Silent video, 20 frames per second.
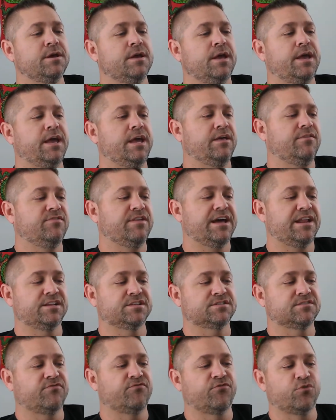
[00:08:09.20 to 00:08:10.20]
and that
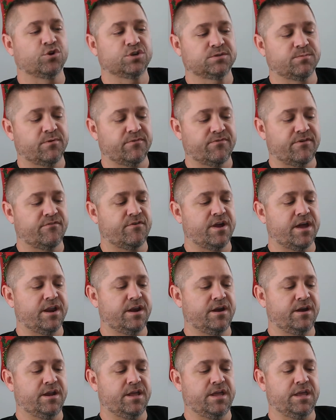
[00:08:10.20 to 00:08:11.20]
is the first time I've ever had
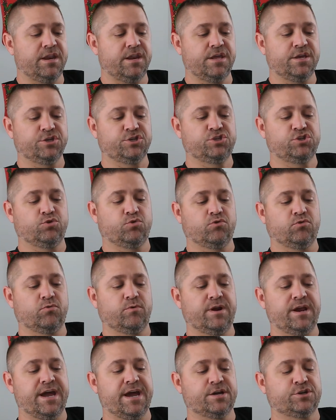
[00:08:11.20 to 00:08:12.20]
an issue or
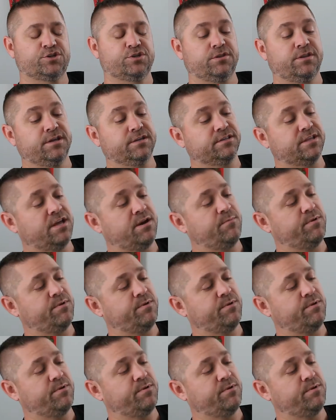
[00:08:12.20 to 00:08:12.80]
reaction like that.